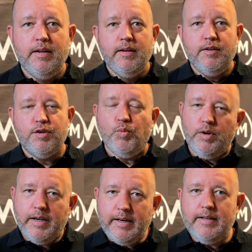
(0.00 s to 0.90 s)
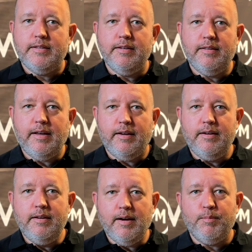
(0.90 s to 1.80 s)
So we'll get into the
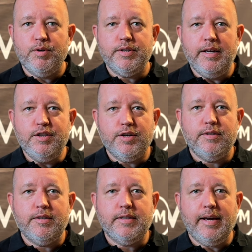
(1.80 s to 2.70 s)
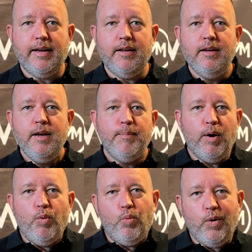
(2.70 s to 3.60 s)
numbers in just a second.
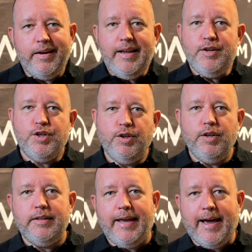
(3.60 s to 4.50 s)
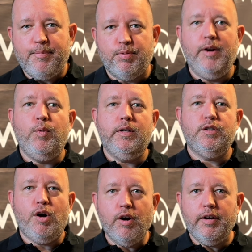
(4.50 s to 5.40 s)
But what is a good cap rate? What
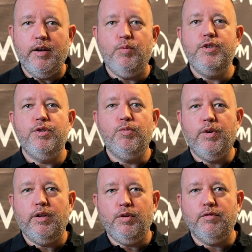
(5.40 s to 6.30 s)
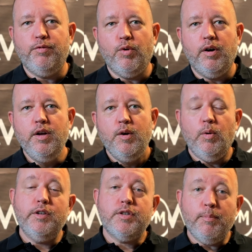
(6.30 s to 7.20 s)
target would you want to look for?
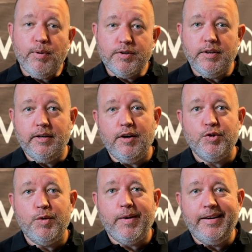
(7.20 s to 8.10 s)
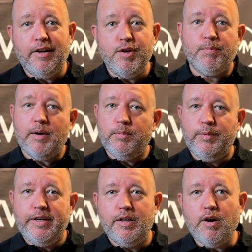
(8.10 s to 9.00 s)
Well, in some parts of the country right now, you
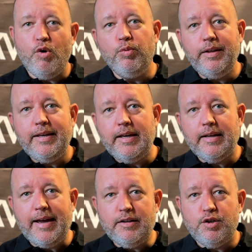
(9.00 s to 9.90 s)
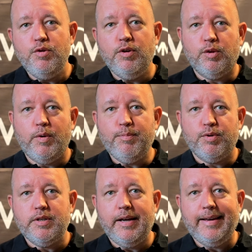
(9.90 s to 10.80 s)
probably can only get a 2 to
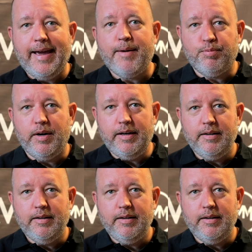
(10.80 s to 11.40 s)
3% cap rate.